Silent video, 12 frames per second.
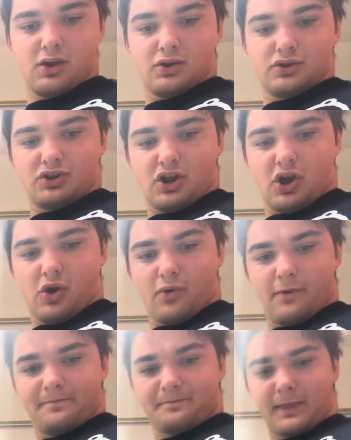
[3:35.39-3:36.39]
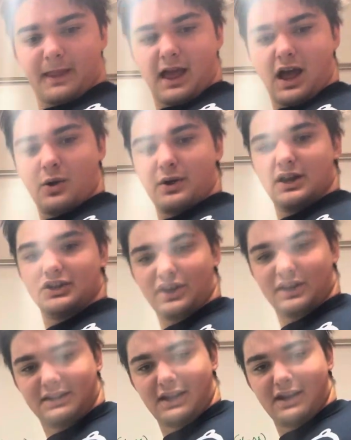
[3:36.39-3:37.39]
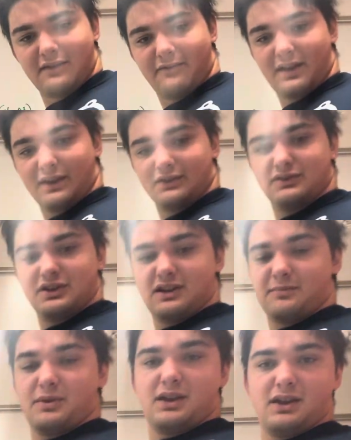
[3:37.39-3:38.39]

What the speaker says: So how a shutdown affects GDP